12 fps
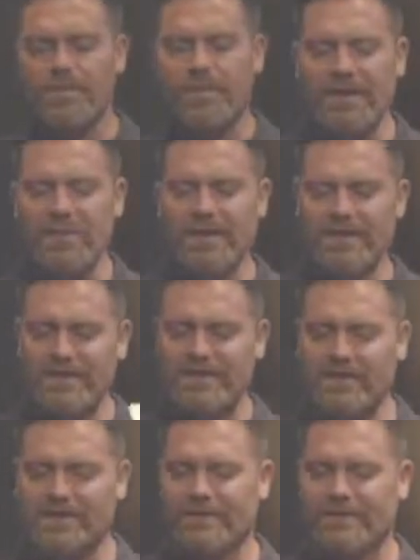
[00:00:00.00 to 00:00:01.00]
Be with
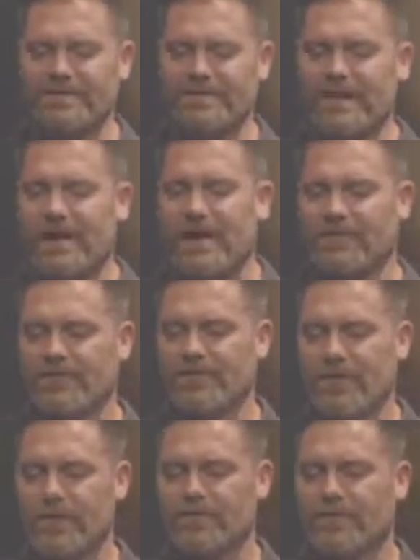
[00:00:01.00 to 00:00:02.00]
him during this time
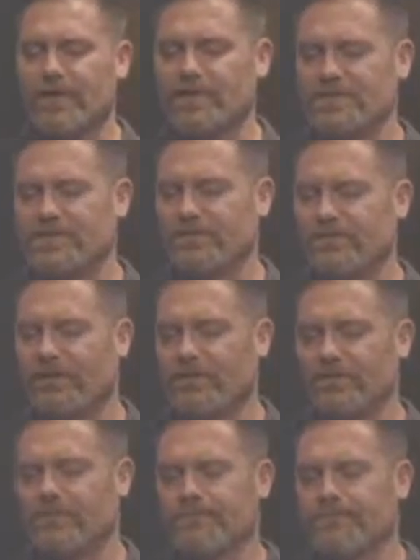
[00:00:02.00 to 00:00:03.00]
of preparation,
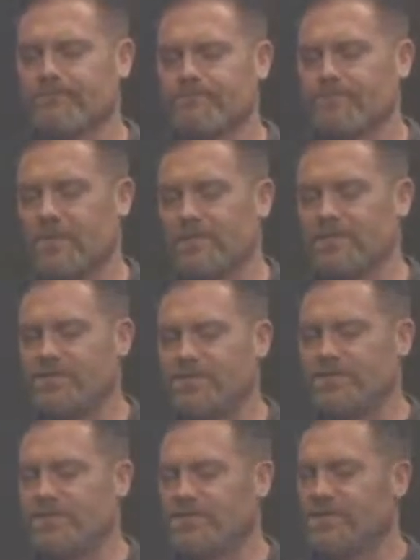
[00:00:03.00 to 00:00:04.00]
Father. In
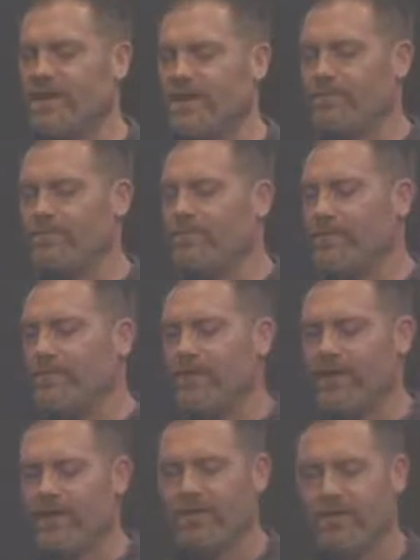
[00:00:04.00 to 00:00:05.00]
Jesus' name we
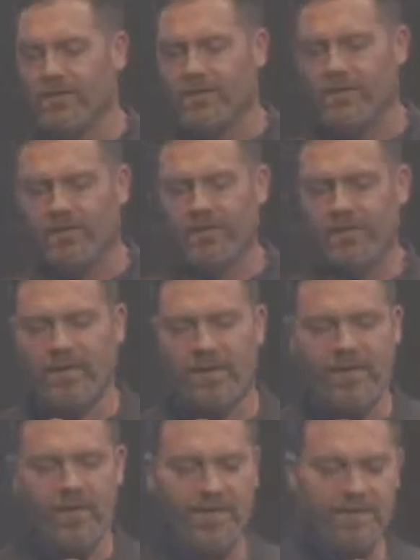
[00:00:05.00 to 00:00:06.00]
pray.
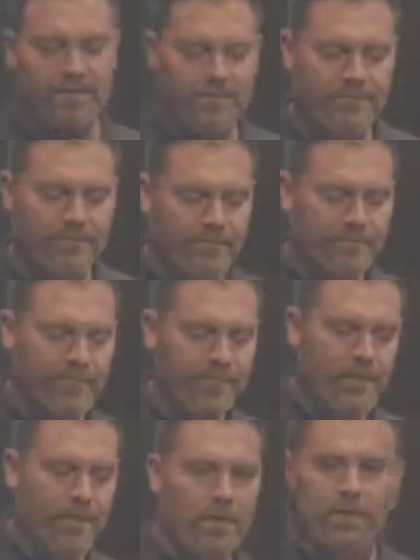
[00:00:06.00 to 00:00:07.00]
Amen.
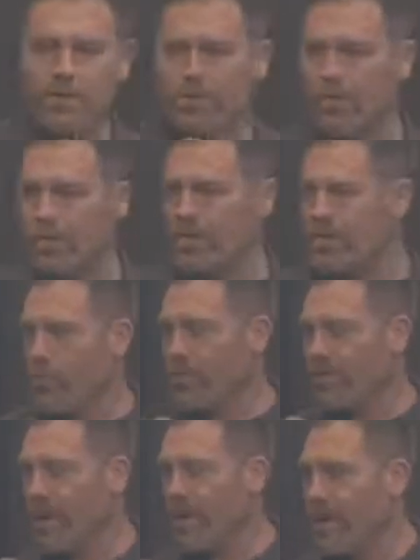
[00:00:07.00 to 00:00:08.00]
Well, good
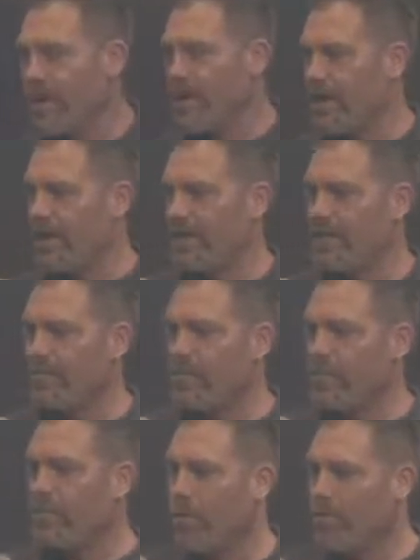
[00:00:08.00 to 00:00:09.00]
morning. I am
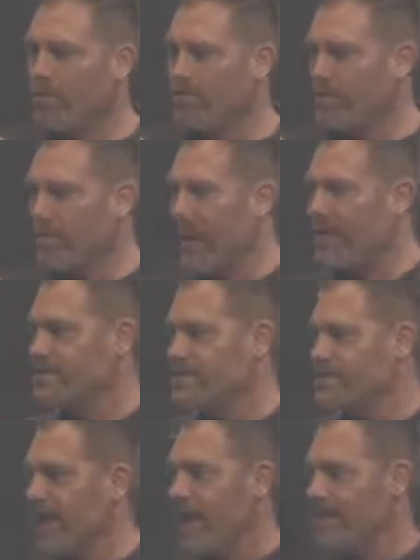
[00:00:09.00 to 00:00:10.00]
one of the
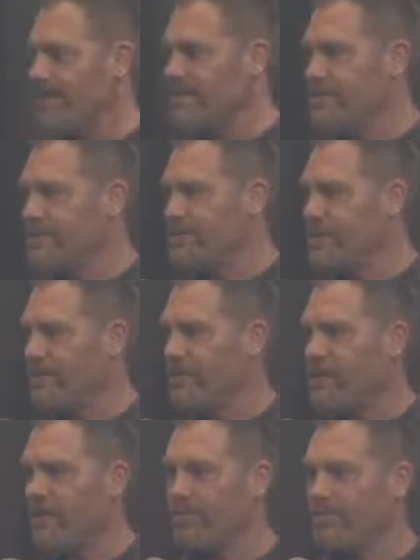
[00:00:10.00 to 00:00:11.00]
Pastor Matts.
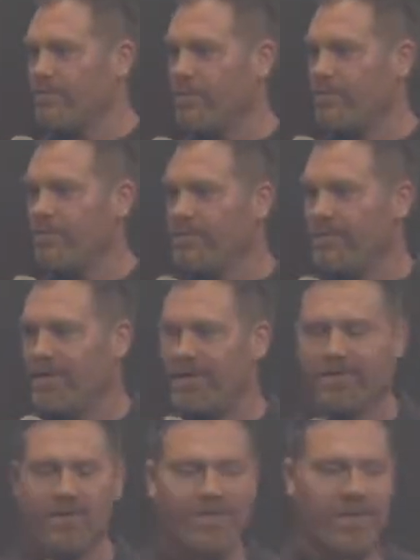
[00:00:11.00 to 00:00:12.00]
Coming up
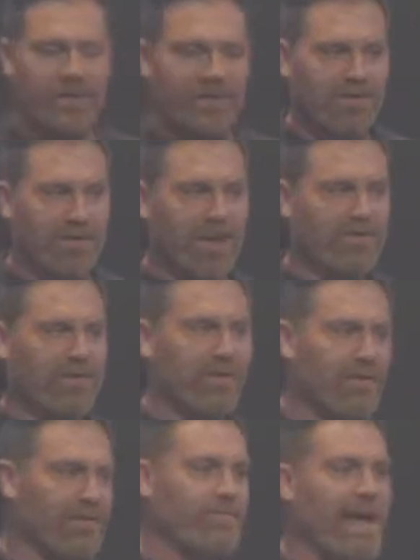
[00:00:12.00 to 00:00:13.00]
here in a minute, you'll have
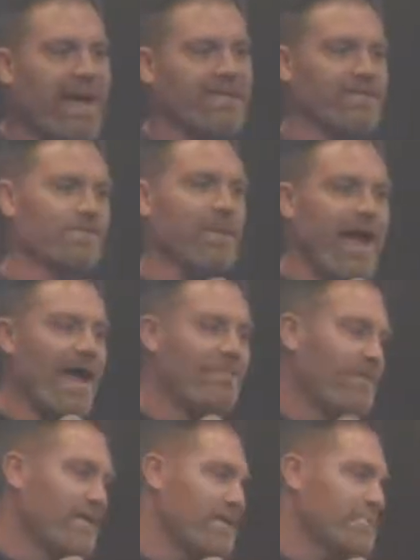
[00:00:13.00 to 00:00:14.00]
another Pastor
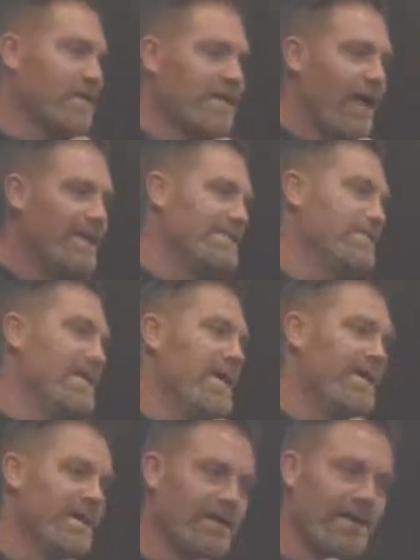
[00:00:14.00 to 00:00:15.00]
Matt, because we like to
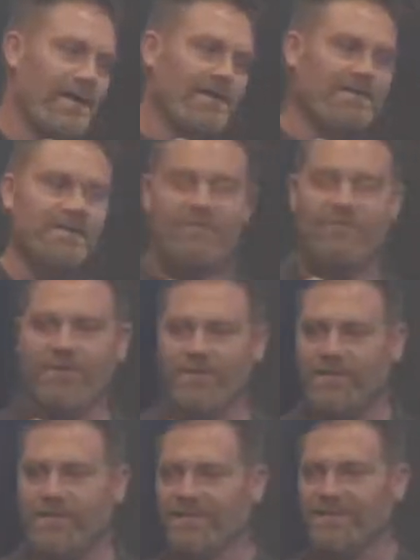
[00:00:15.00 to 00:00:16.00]
make it as
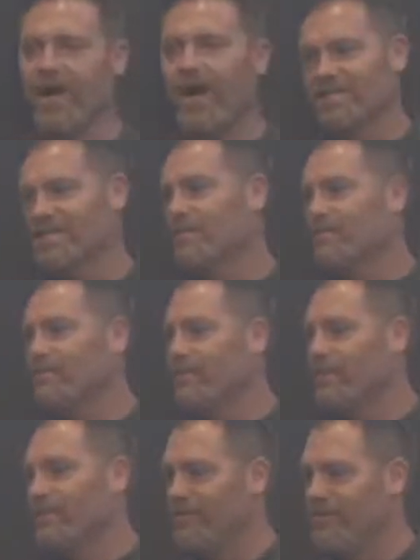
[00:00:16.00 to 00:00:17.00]
confusing as possible
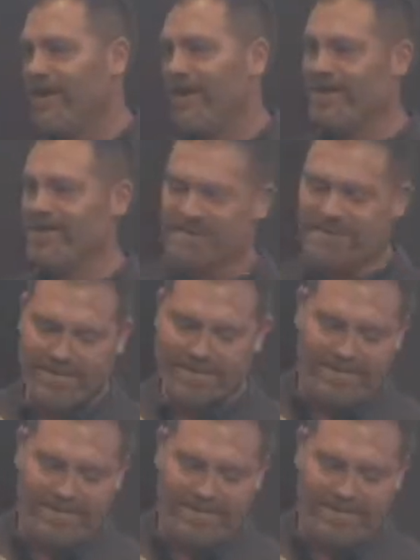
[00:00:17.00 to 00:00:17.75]
for you guys.